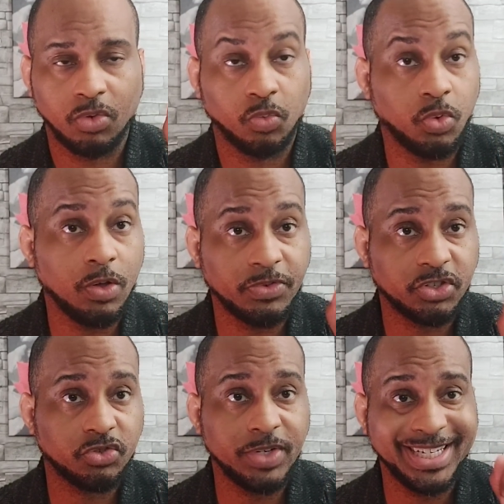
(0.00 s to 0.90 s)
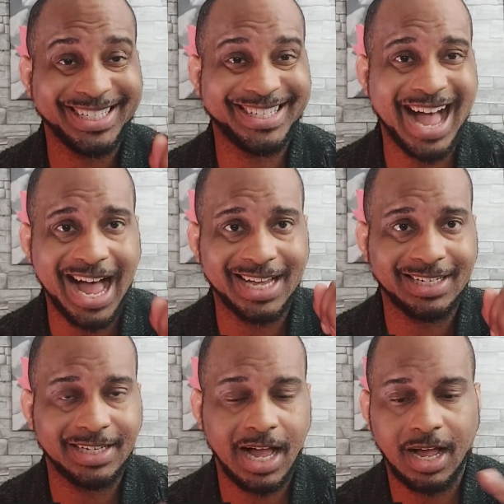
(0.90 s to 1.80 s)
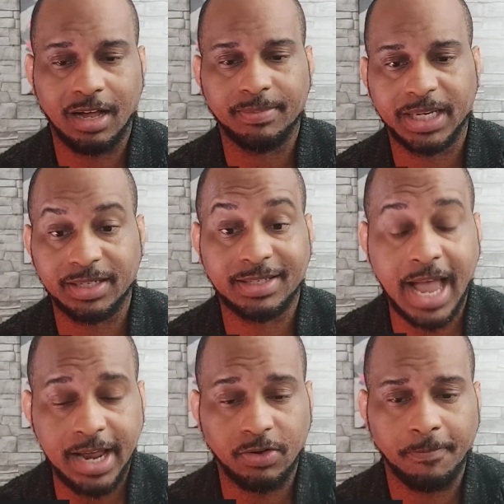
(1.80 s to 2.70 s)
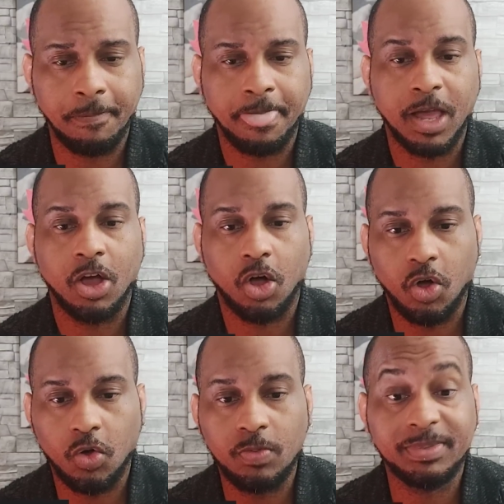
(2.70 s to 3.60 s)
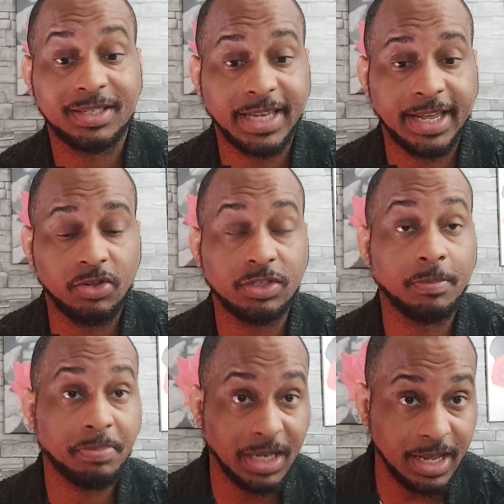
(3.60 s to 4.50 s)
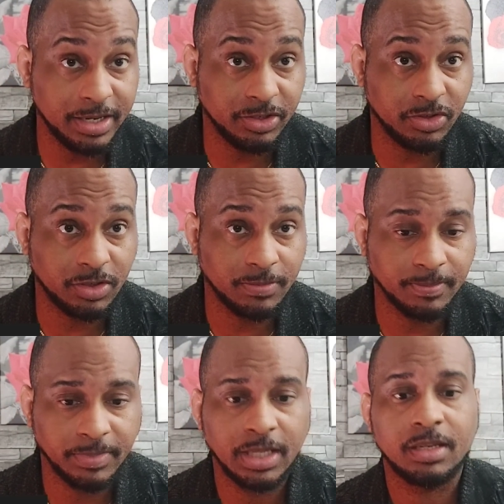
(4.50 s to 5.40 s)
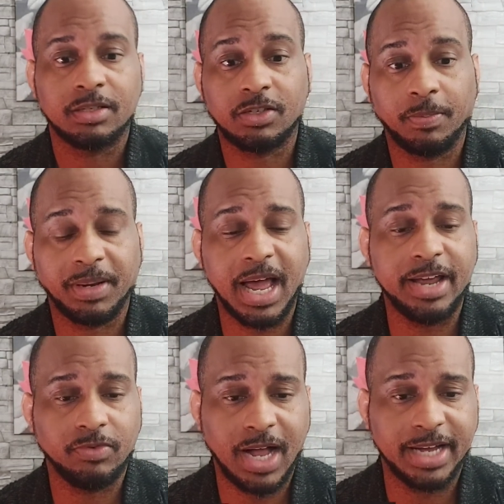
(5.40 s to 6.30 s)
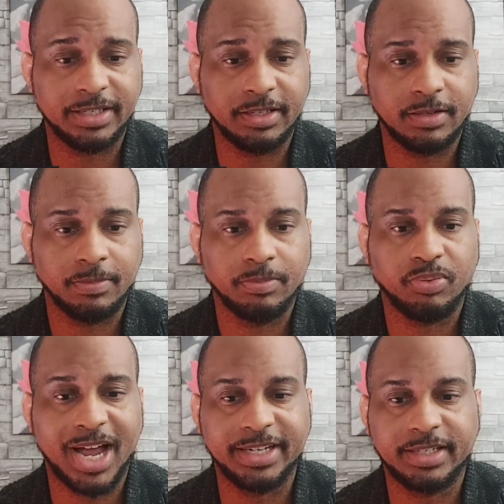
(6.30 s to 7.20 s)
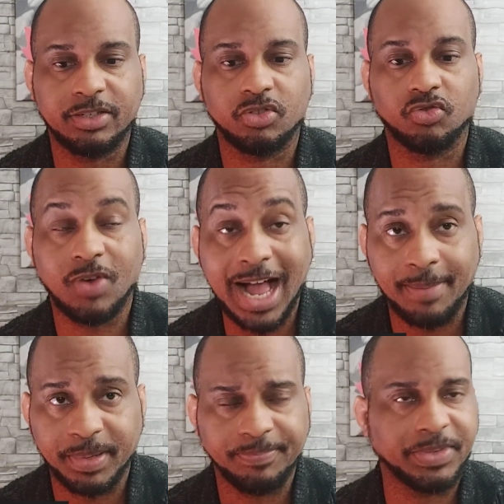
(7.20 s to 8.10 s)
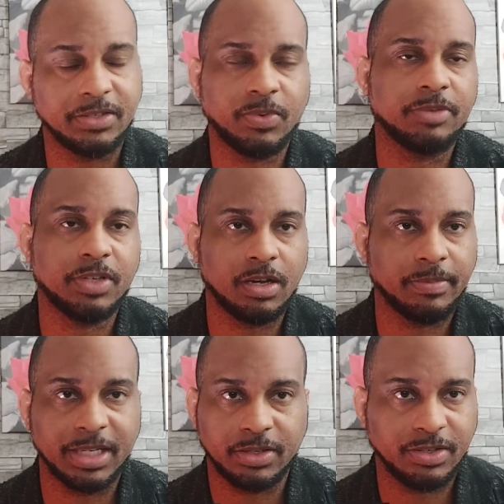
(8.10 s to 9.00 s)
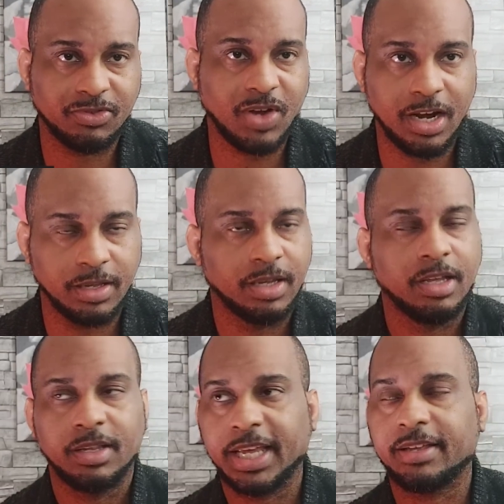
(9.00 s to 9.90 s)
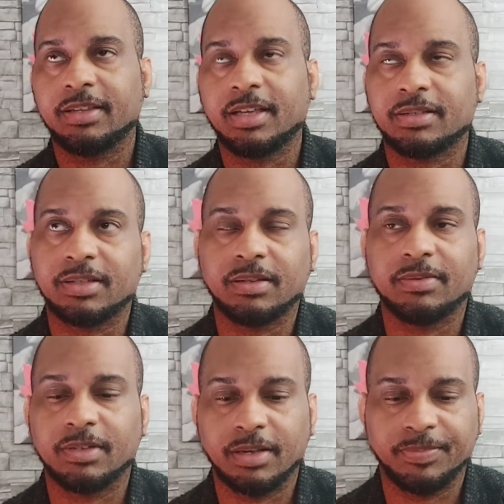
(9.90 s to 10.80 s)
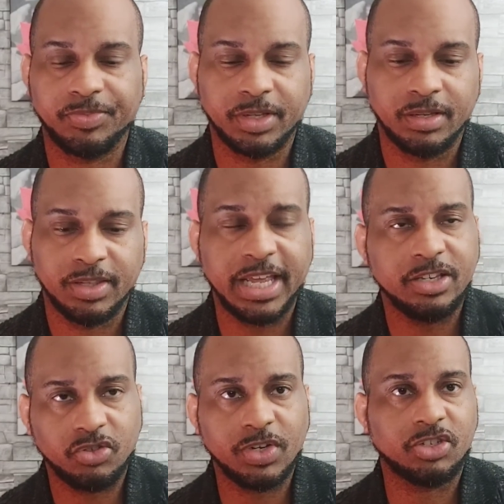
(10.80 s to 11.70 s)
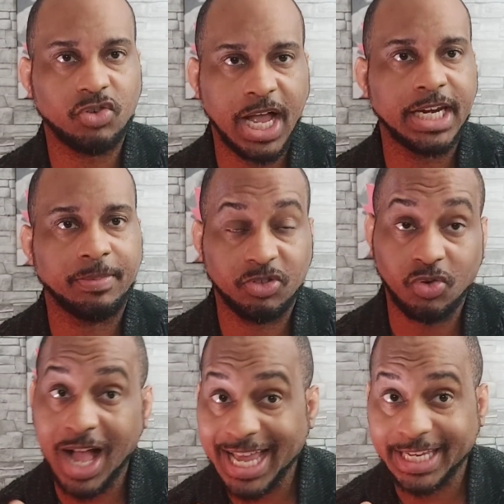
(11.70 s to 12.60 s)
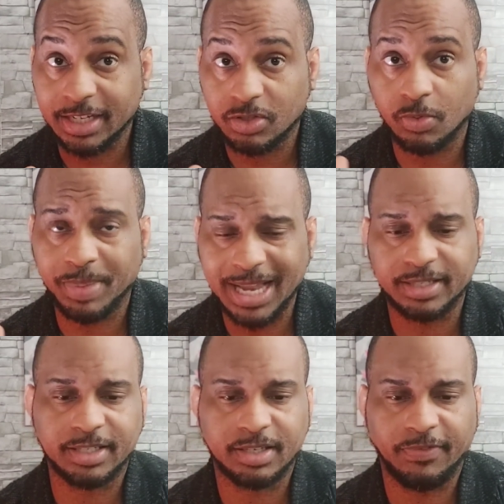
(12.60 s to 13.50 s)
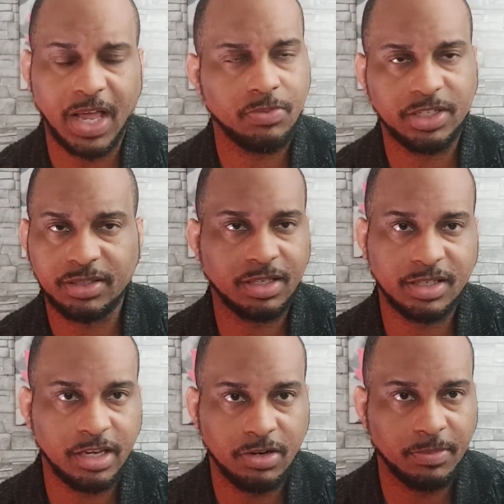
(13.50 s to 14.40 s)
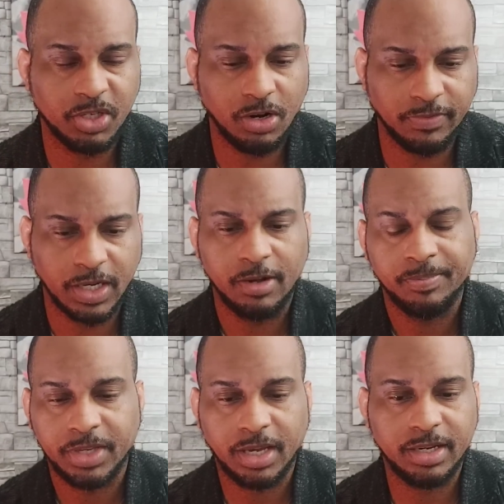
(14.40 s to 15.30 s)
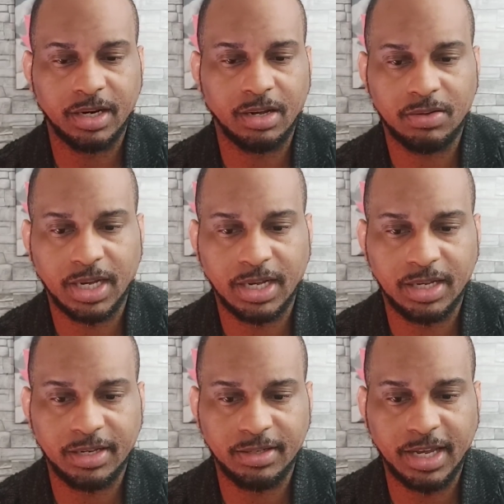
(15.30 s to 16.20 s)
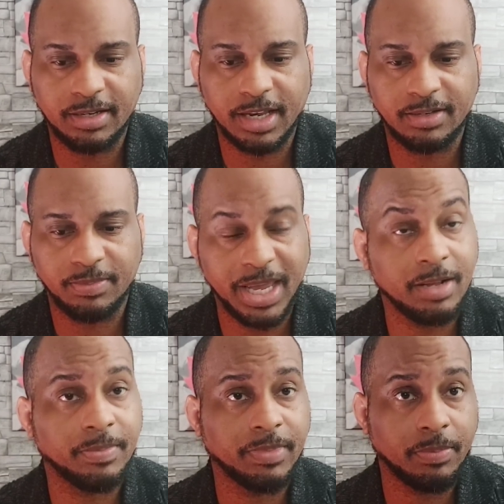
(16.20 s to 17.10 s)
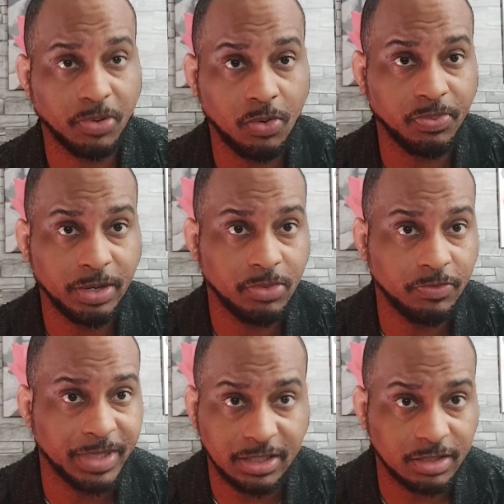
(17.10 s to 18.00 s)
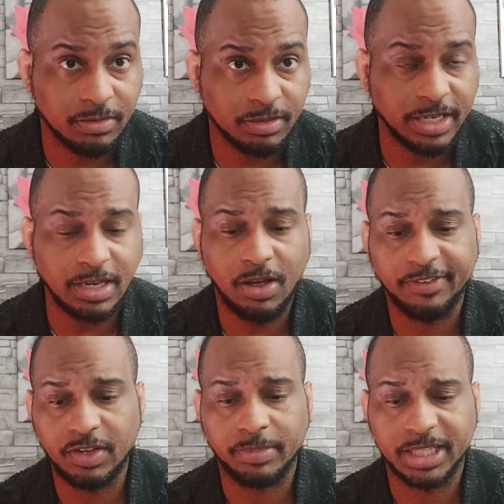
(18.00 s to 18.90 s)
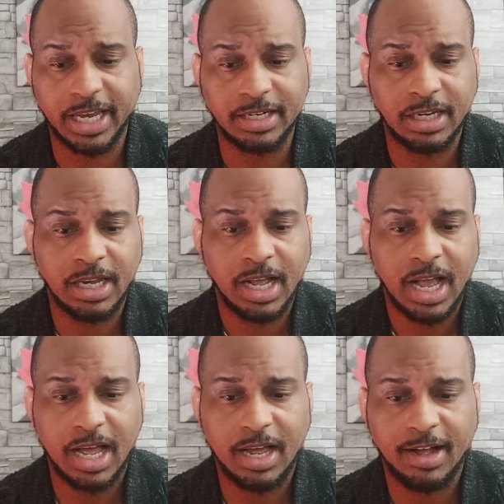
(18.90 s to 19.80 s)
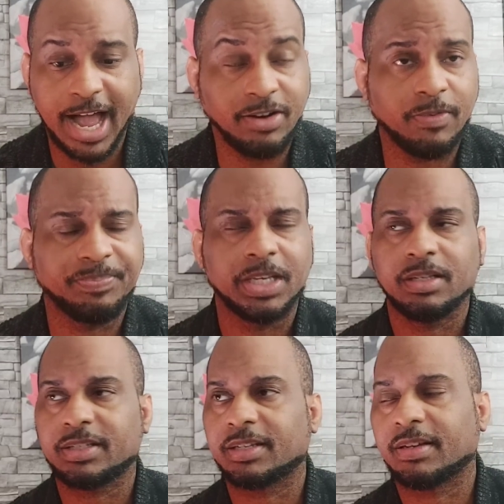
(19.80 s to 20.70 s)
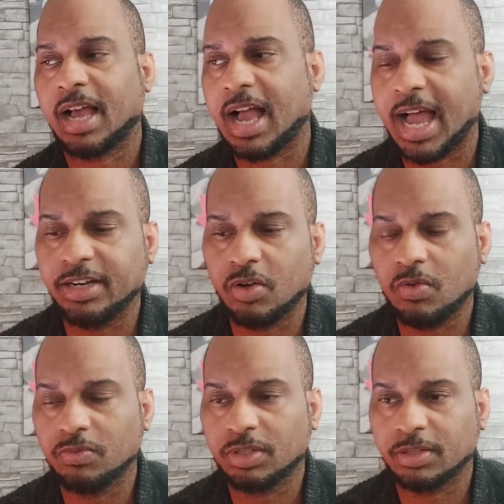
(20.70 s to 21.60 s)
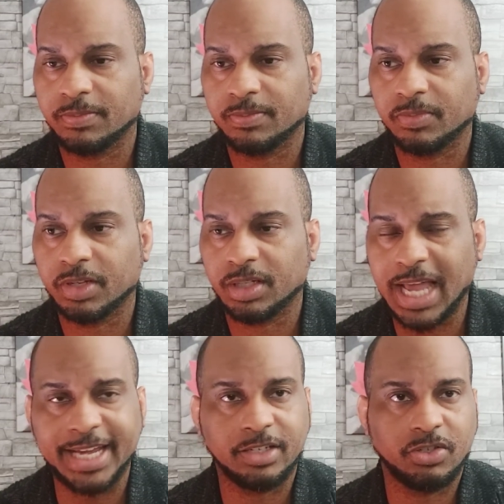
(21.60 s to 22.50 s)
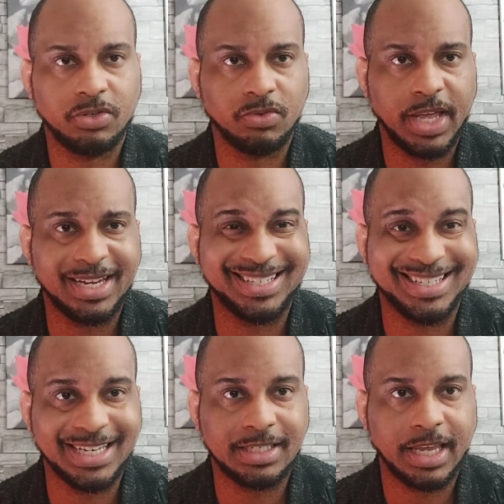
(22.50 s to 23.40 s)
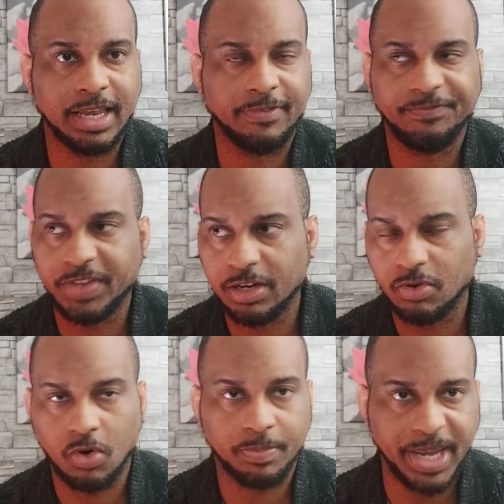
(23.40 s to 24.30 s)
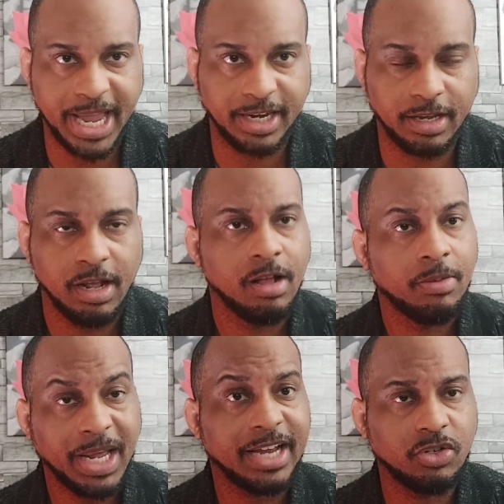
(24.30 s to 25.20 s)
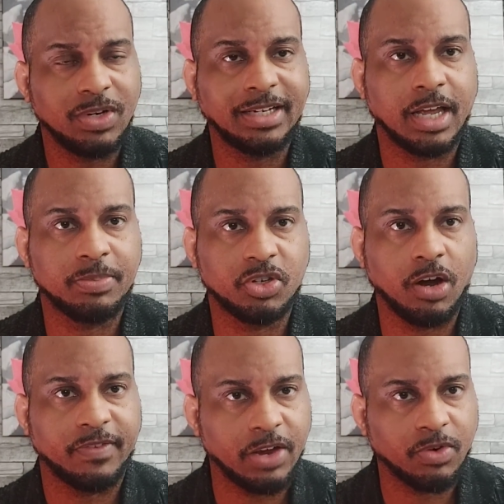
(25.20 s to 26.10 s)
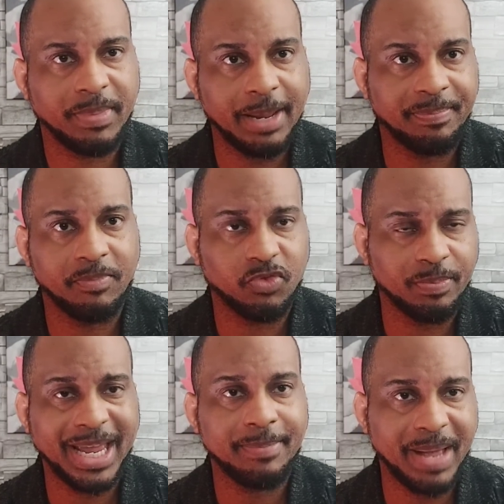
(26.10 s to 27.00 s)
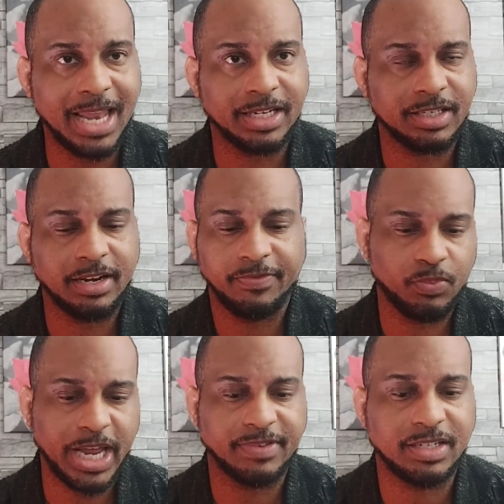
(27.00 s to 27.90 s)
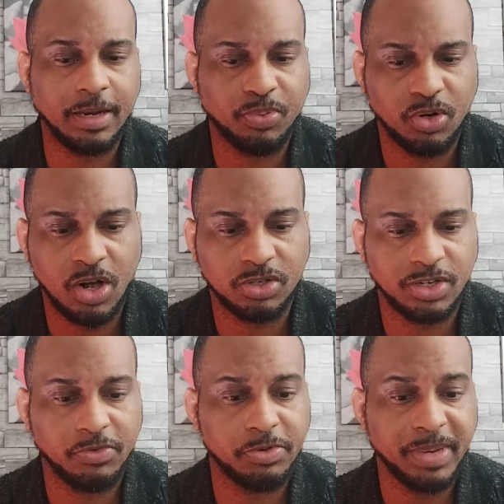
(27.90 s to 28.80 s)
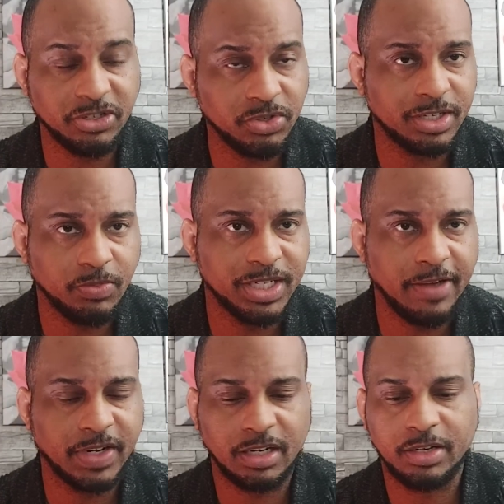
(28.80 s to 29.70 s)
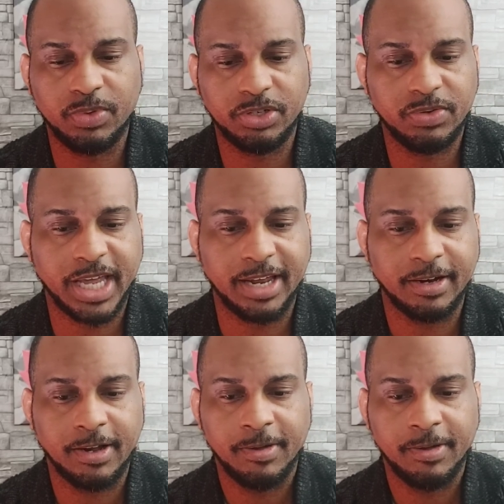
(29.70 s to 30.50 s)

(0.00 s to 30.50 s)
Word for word: wolfstreet.com and it's titled Home Sales Plunge. Supply rises, prices drop. That's what I was talking about. So they're trying to, like, look, the industry is trying to trying to balance itself out. We just continue to observe, you know, uh, and, and and make appropriate movements. That's how I feel about that. Uh, I don't, listen, I don't like to exist in fear or panic, but I do like to observe and remain, remain balanced. And if we have to take precautionary measures, then we definitely will do that.